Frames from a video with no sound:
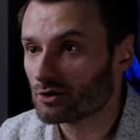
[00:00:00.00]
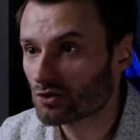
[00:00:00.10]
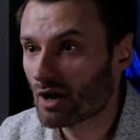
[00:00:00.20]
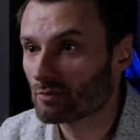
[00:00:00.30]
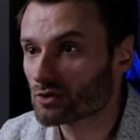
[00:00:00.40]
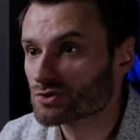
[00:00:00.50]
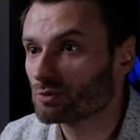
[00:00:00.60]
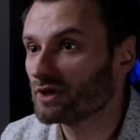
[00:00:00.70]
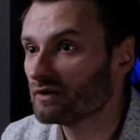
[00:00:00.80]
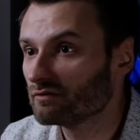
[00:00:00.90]
Tremors
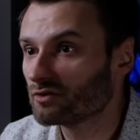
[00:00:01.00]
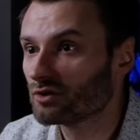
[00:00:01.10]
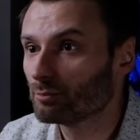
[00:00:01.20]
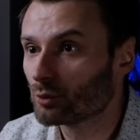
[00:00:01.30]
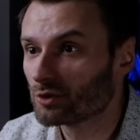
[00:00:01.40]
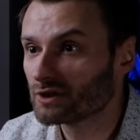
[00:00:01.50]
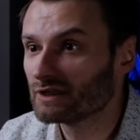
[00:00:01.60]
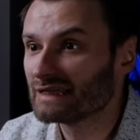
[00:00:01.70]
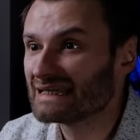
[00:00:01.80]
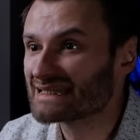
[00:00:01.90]
were even
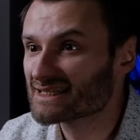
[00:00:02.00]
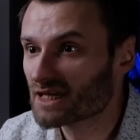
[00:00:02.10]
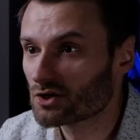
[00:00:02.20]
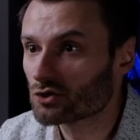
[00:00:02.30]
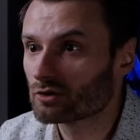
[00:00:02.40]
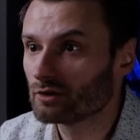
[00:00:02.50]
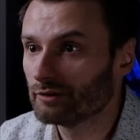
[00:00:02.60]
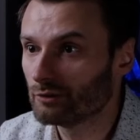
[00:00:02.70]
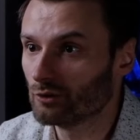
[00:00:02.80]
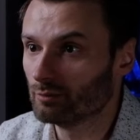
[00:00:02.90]
reported in Central
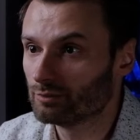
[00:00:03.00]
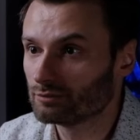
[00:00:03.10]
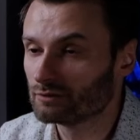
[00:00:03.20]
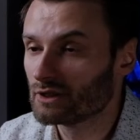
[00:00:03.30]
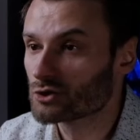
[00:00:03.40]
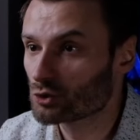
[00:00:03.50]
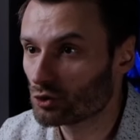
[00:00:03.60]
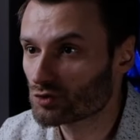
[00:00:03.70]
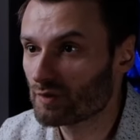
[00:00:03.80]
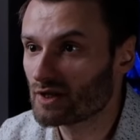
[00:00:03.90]
Europe.
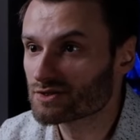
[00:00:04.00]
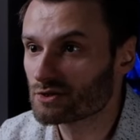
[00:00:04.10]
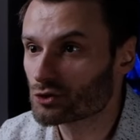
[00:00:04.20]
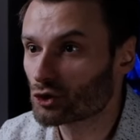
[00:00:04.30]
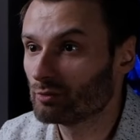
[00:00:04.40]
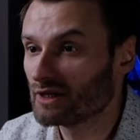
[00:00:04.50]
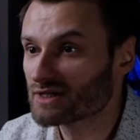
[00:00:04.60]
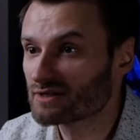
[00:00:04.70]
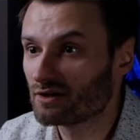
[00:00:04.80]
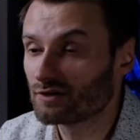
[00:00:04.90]
Church bells in Germany
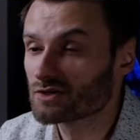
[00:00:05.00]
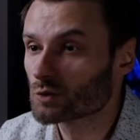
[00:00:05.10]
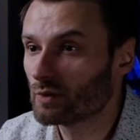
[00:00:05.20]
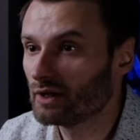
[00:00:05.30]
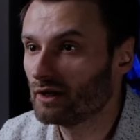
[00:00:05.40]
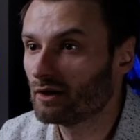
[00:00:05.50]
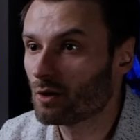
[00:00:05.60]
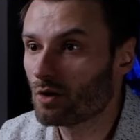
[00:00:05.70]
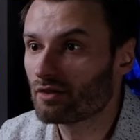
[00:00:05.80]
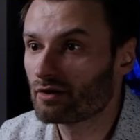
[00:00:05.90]
started swinging
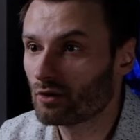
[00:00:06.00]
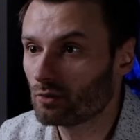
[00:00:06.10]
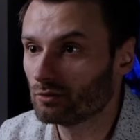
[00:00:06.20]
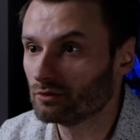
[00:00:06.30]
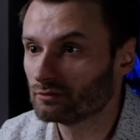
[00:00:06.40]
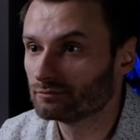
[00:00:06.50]
on their own.